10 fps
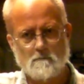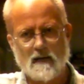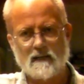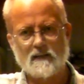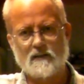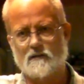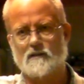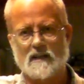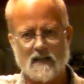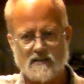metal
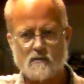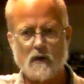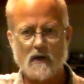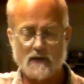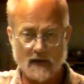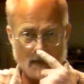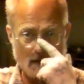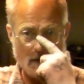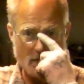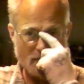inert gas welding.
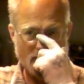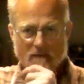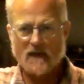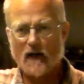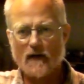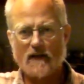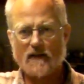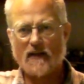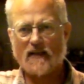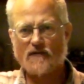Now in
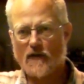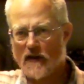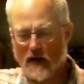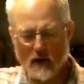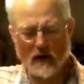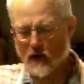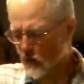the next video